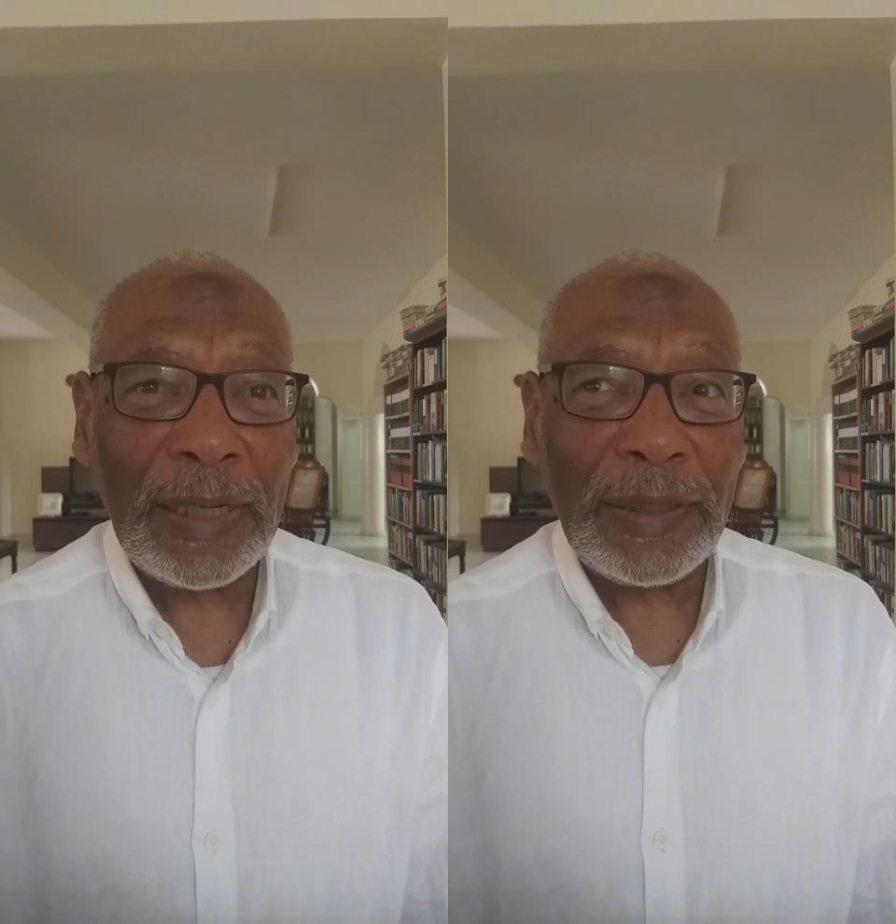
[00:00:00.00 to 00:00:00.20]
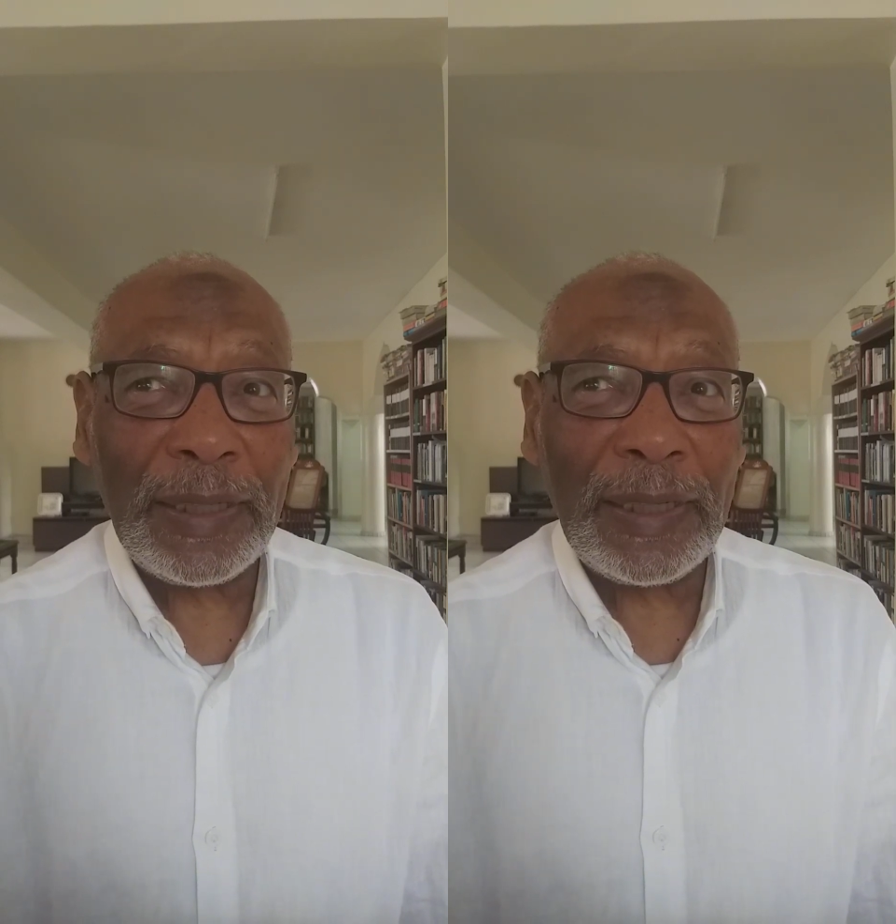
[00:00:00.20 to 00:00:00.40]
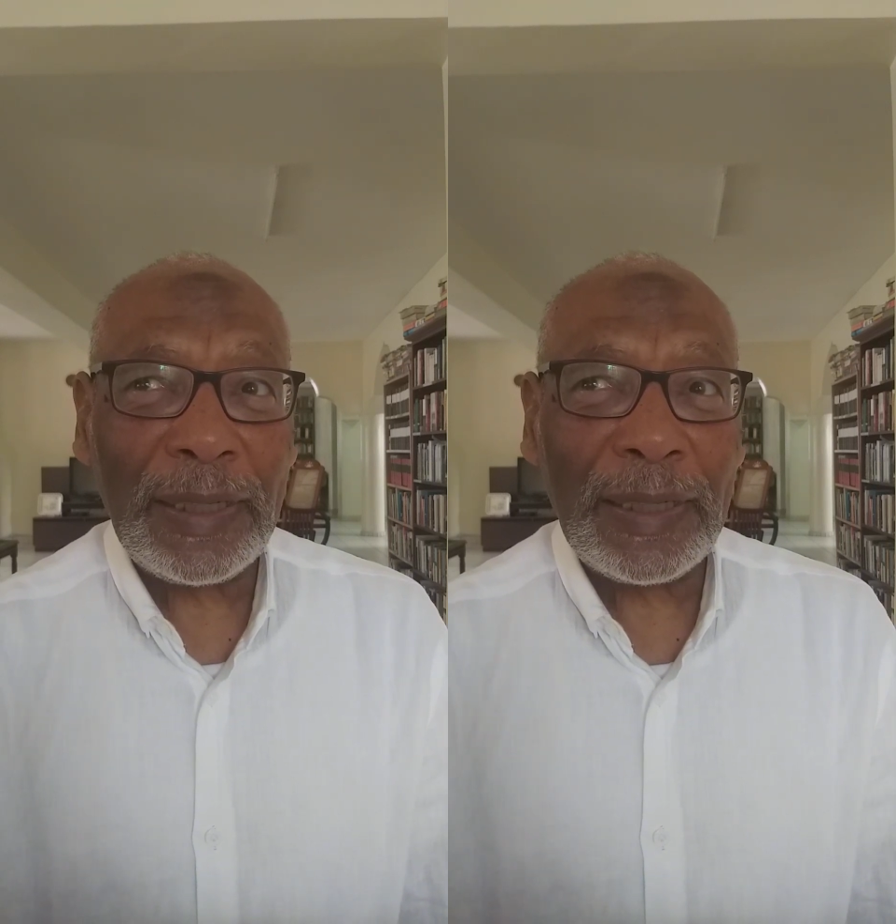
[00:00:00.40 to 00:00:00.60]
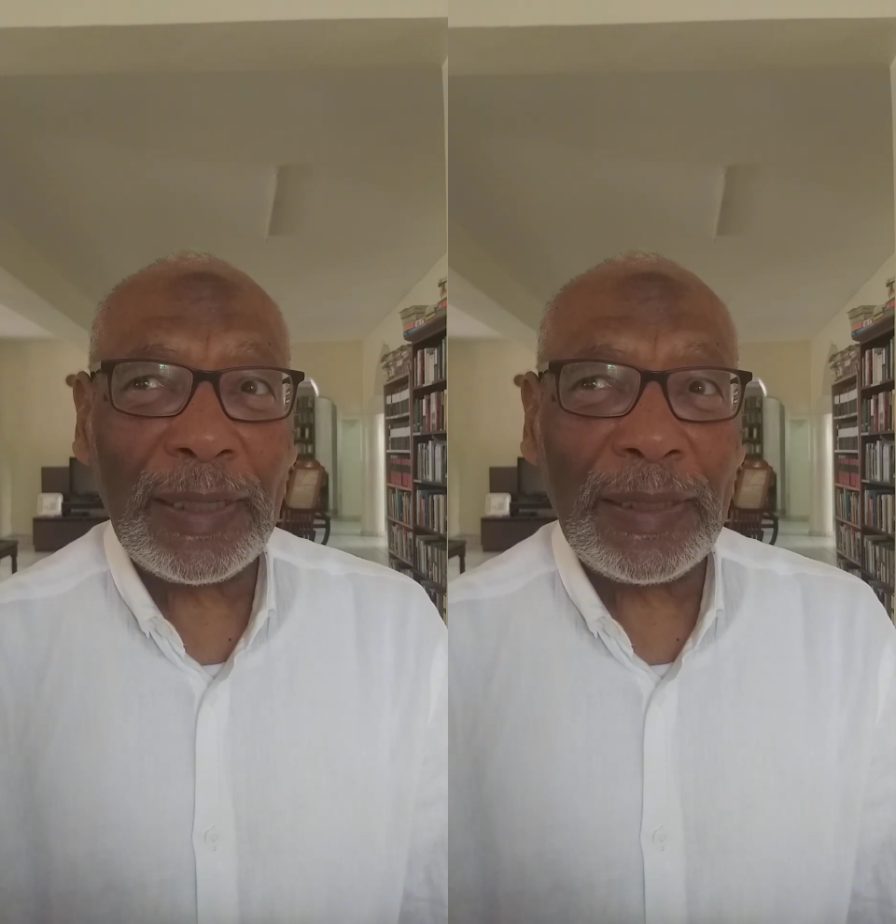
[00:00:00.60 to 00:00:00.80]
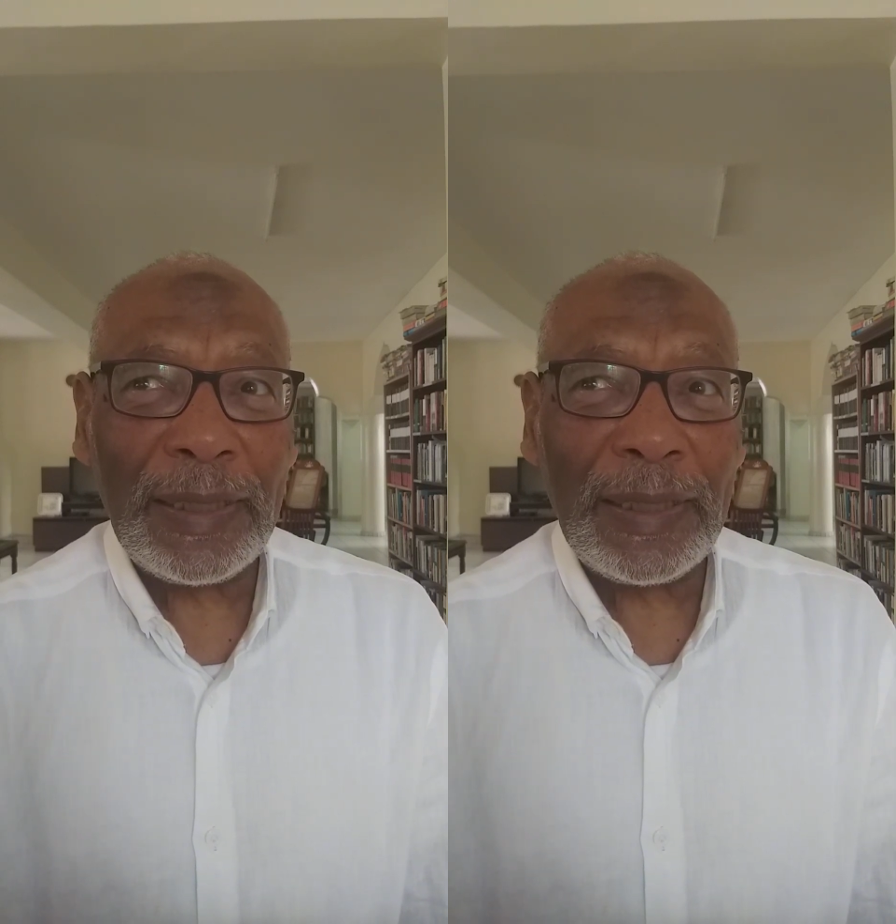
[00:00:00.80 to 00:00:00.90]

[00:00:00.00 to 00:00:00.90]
and the